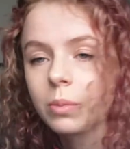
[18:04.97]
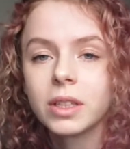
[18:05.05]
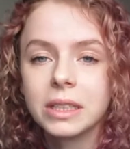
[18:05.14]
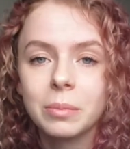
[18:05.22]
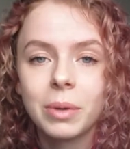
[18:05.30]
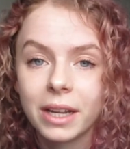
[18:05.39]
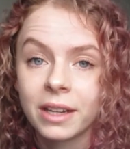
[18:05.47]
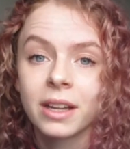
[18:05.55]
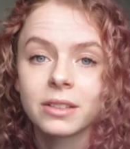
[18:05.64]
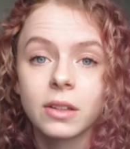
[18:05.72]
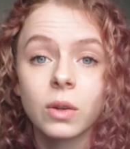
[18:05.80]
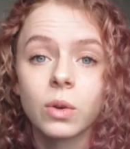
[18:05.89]
bloody
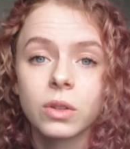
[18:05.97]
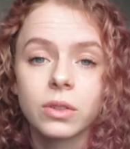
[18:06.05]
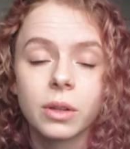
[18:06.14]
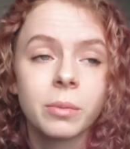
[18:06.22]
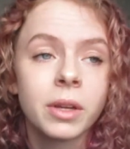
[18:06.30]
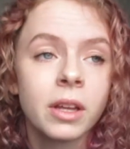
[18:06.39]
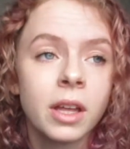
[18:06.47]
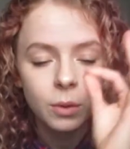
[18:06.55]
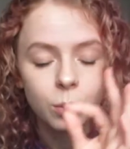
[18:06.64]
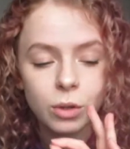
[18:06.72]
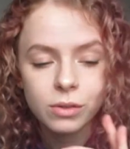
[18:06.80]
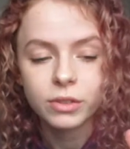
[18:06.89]
badass and awesome
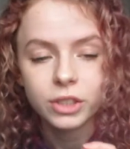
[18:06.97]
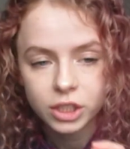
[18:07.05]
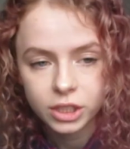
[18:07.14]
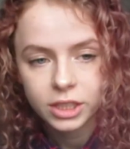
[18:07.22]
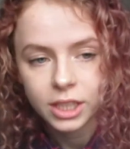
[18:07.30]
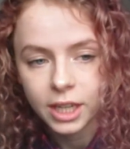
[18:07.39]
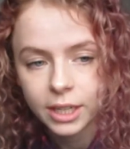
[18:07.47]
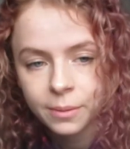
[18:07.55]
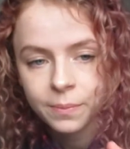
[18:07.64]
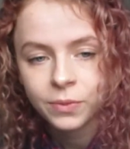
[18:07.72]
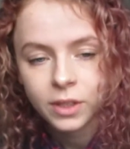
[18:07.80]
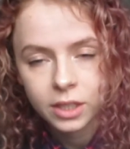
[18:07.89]
Wilfred Chite
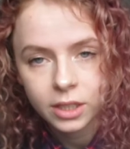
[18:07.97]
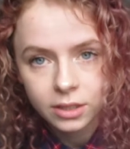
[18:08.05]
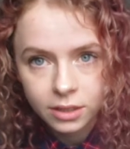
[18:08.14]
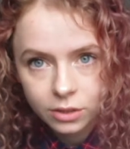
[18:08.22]
his